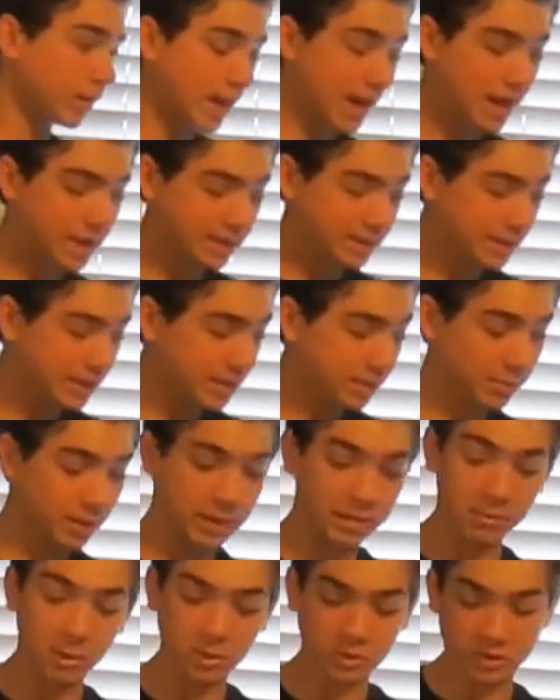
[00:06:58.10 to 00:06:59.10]
lastly
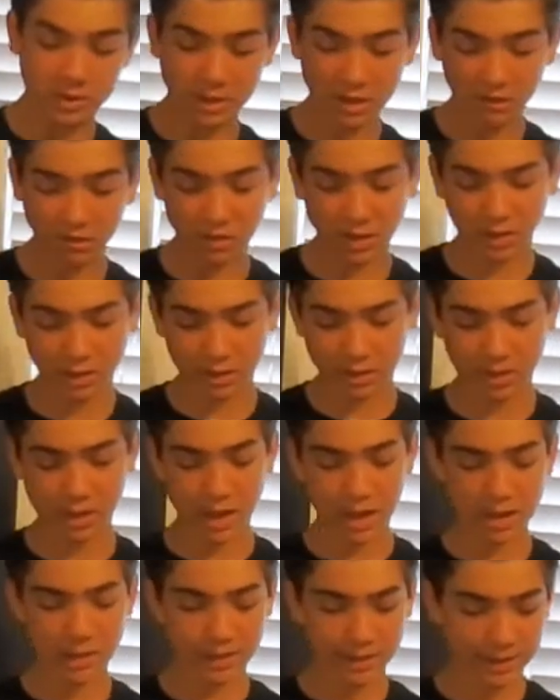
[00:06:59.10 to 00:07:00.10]
but most definitely
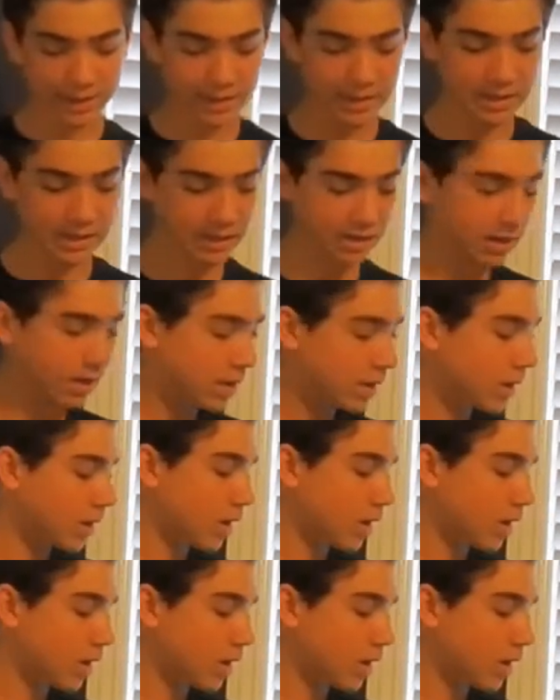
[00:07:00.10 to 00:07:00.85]
not least,